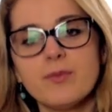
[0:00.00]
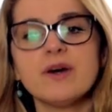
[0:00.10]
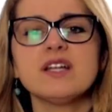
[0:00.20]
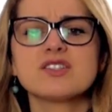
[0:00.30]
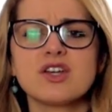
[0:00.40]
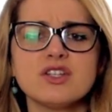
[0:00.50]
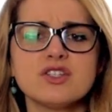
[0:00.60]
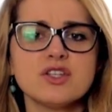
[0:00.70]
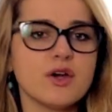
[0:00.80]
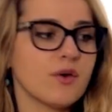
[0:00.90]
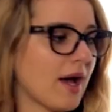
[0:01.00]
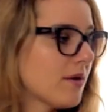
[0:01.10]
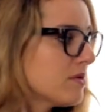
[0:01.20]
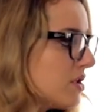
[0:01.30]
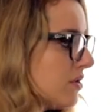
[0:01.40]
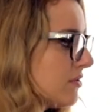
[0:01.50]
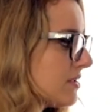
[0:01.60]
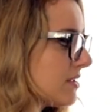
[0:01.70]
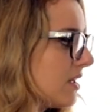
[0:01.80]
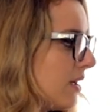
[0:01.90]
But it's good to know how to
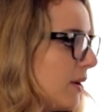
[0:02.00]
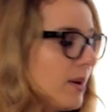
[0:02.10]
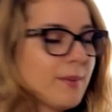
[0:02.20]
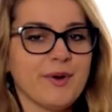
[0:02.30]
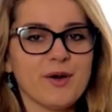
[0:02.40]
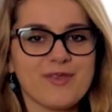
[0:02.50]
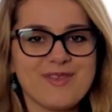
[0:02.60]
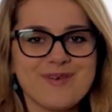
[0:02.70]
use both.